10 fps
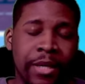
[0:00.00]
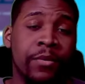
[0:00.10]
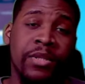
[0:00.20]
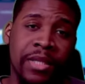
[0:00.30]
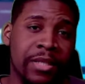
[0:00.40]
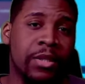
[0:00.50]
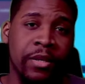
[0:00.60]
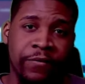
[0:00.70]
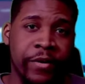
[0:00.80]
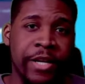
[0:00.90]
It was such a
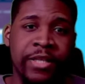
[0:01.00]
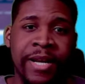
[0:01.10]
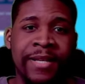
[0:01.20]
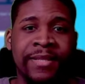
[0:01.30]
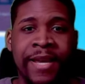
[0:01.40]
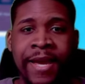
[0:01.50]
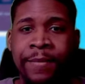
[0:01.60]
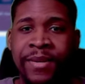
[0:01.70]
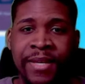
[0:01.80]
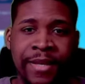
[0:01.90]
good franchise that
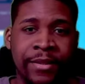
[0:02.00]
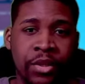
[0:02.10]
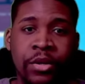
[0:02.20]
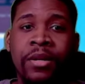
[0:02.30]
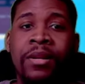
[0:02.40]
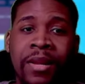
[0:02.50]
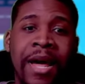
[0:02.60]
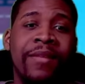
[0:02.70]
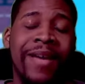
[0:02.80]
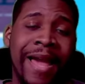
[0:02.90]
it turned a
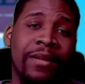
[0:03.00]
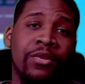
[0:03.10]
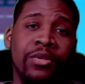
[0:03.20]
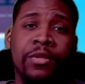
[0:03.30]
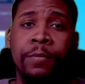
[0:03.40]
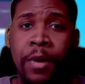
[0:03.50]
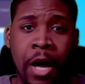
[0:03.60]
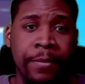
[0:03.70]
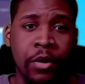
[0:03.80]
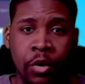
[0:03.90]
lot of actors into
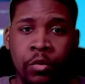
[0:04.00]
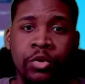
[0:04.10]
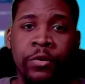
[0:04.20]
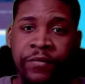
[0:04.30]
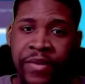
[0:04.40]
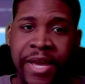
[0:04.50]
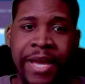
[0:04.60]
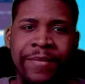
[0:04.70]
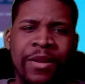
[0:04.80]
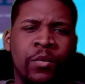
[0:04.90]
pop culture
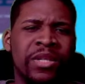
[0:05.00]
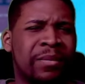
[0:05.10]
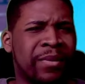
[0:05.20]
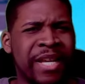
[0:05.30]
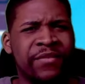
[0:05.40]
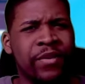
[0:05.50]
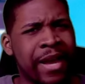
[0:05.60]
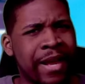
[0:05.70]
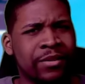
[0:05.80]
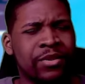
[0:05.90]
fame and was the place for
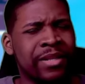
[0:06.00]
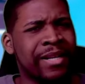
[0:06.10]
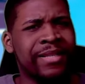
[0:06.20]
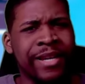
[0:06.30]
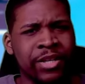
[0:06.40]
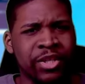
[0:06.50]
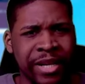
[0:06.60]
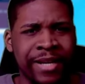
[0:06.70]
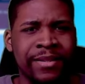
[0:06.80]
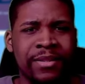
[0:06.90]
actors to get a second
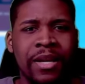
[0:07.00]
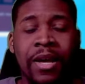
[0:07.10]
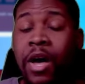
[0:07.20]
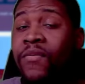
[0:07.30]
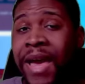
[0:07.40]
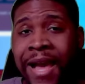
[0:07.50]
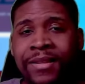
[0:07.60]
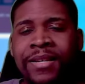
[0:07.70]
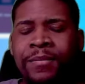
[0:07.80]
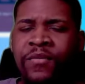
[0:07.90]
chance of
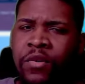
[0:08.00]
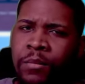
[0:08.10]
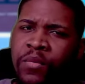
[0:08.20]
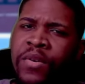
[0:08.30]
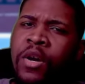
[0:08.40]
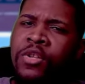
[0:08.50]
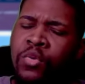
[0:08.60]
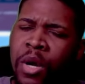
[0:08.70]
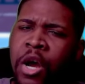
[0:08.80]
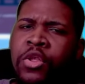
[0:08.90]
acting before moving on
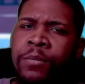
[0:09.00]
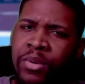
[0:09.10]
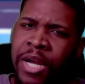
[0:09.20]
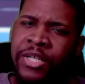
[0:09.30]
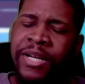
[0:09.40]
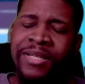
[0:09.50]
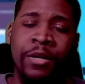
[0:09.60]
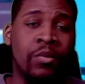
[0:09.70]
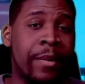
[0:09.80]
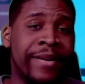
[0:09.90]
to other projects like
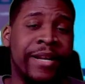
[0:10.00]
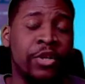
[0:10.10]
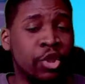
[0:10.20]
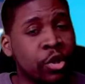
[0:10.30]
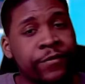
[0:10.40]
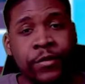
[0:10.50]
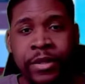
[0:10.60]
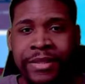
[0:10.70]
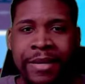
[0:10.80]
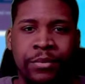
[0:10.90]
Robert Downey Jr., for
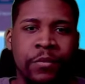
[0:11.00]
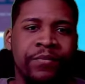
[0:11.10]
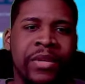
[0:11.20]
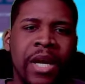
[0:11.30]
example.